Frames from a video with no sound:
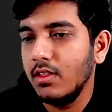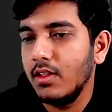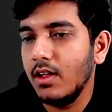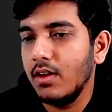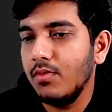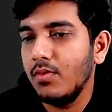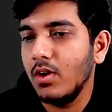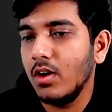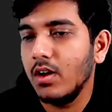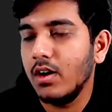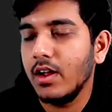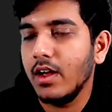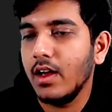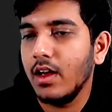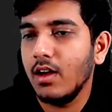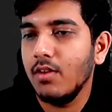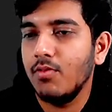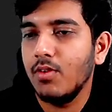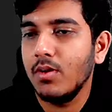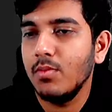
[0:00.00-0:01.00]
then we're gonna
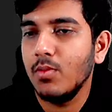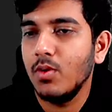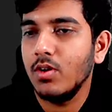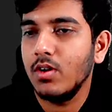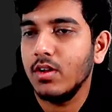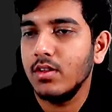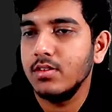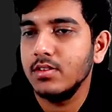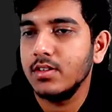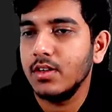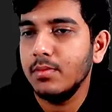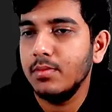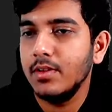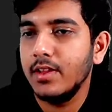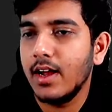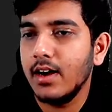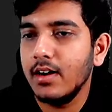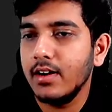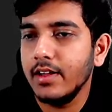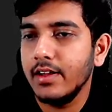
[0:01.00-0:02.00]
have one more
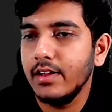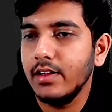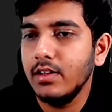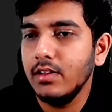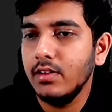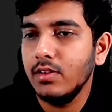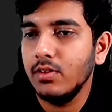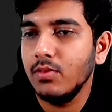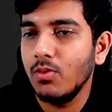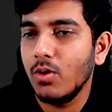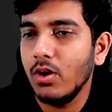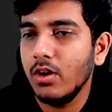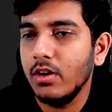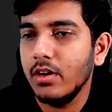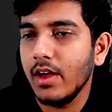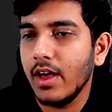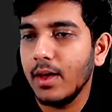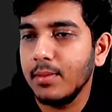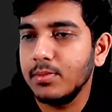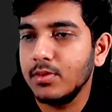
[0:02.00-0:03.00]
concept, that is
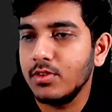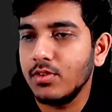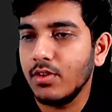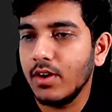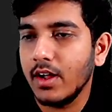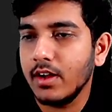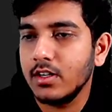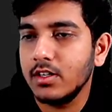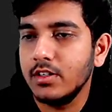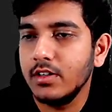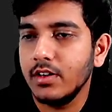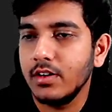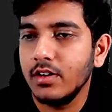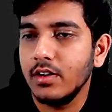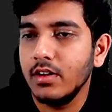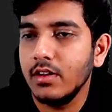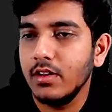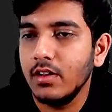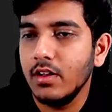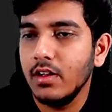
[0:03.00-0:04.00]
what?
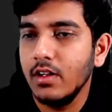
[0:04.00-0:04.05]
Abstraction.